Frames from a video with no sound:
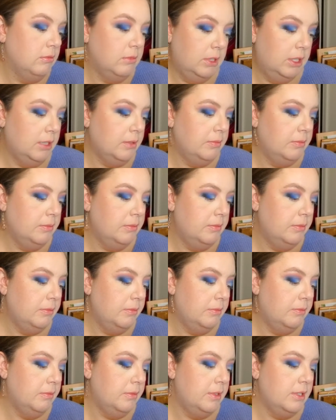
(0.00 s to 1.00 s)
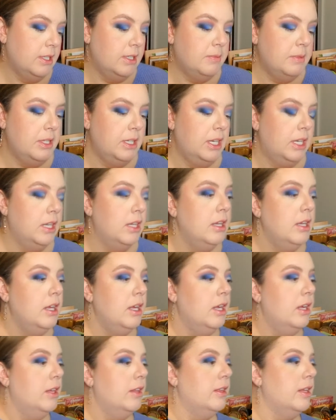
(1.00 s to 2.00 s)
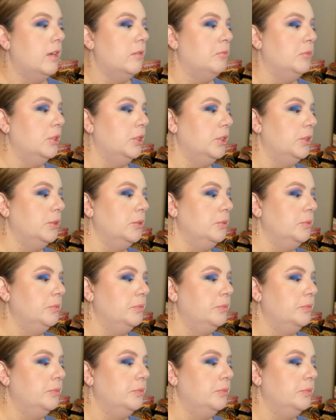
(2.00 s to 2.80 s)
yeah, it says Midnight, that blue,